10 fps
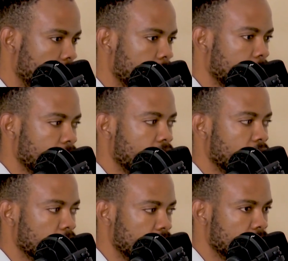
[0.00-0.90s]
but they
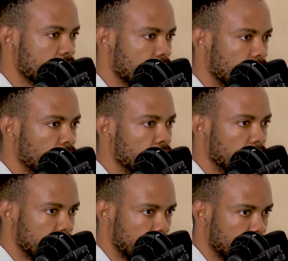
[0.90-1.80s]
are quick to say good
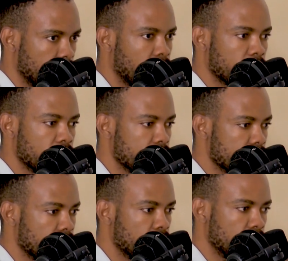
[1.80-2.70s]
demadi. How can you
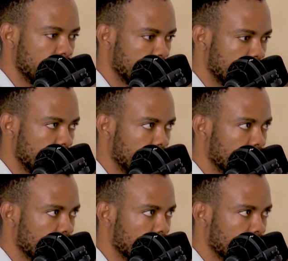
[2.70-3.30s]
say good demadi?